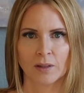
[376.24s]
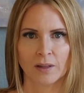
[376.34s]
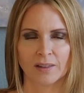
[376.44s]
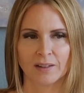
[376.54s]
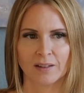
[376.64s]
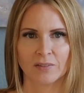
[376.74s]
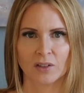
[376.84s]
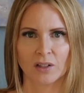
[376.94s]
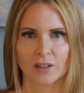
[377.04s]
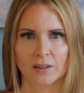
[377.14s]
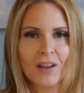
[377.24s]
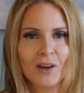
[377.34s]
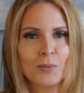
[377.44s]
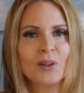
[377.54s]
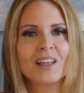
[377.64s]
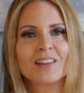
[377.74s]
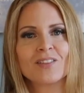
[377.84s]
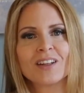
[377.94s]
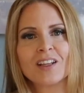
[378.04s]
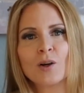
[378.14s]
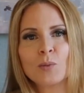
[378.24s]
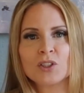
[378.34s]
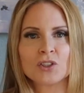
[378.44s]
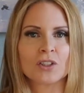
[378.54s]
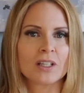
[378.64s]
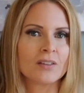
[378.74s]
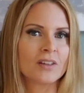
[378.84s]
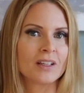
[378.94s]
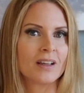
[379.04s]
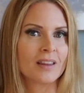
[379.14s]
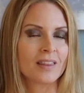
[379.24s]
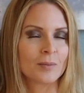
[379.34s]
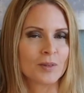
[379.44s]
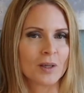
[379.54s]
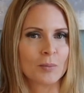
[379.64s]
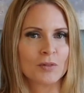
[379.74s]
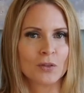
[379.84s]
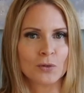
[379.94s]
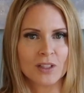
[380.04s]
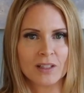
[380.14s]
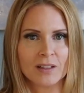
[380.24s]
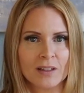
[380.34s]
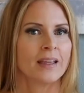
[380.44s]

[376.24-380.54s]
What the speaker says: I think I forgot. I hope you liked the video. Be sure to give it a thumbs up if you did.